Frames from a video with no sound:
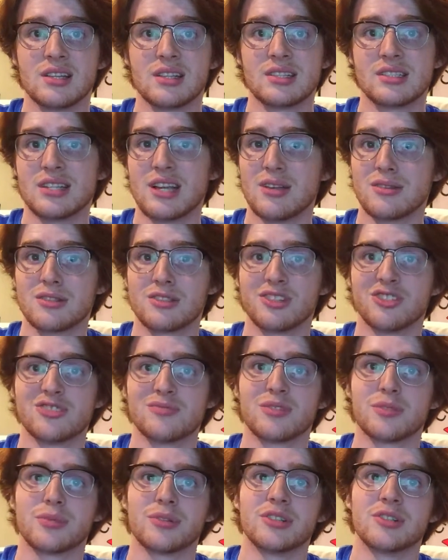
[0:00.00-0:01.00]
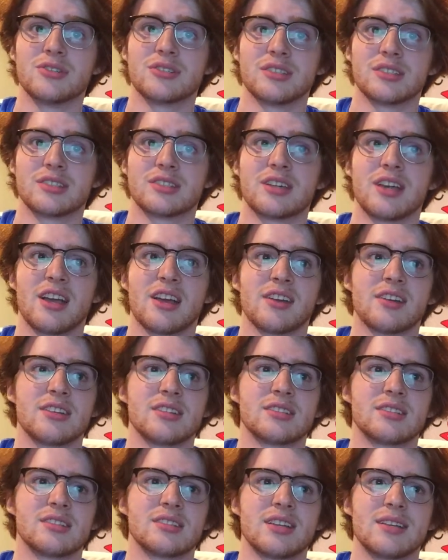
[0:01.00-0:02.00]
The sound the dulcimer produces
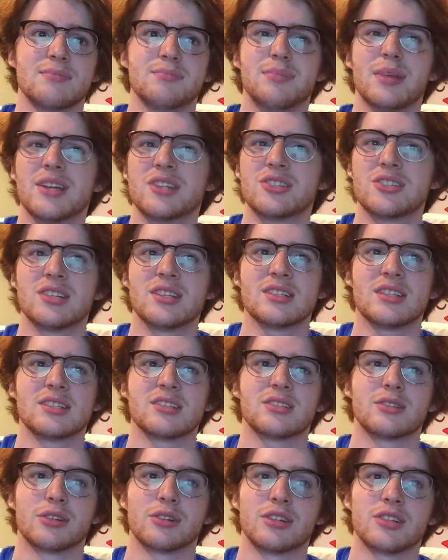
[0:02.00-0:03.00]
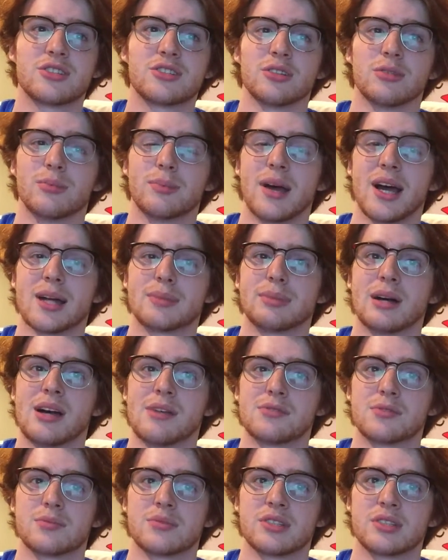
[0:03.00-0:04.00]
carries the same pitches as the traditional
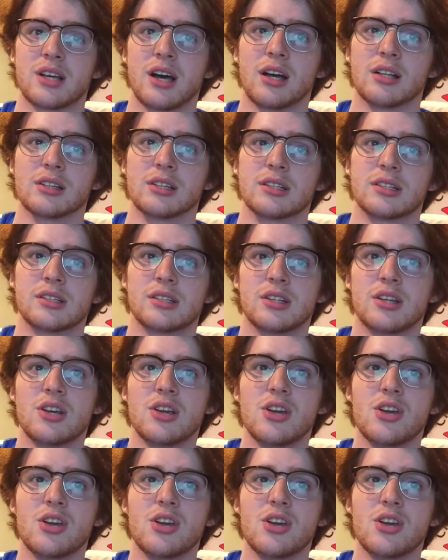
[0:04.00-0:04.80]
bagpipes from Scotland,